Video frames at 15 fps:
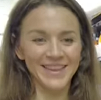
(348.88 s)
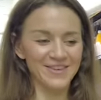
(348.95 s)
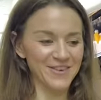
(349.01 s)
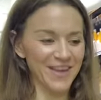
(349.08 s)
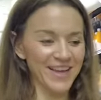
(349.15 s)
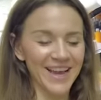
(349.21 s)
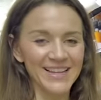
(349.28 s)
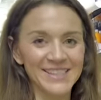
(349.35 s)

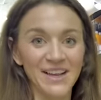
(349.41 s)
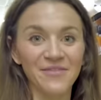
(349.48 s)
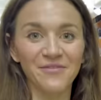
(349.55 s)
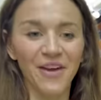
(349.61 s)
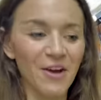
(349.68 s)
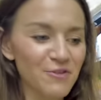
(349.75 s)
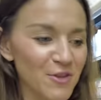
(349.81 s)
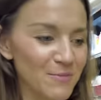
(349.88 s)
Okay guys, I
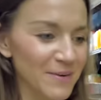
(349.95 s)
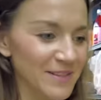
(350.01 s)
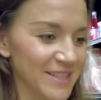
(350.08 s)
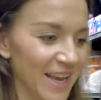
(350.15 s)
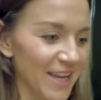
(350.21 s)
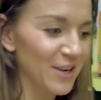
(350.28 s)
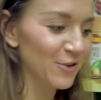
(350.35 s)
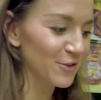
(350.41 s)
found the
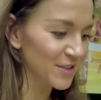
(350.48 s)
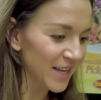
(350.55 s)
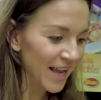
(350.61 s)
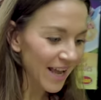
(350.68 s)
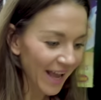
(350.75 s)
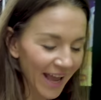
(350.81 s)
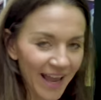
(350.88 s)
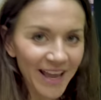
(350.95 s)
potatoes,
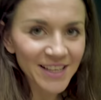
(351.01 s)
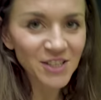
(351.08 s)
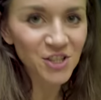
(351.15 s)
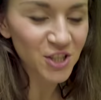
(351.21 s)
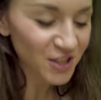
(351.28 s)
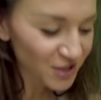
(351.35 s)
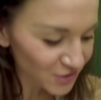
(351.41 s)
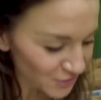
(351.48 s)
and
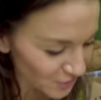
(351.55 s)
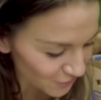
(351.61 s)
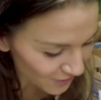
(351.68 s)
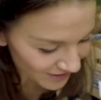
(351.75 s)
just so you